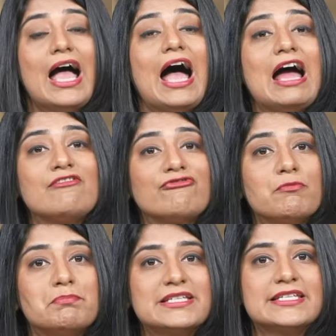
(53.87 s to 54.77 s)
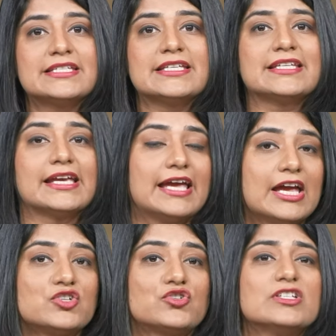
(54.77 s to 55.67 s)
And for businesses
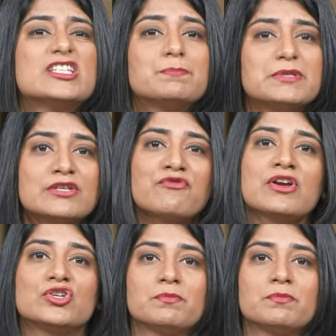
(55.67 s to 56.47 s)
engaged in specific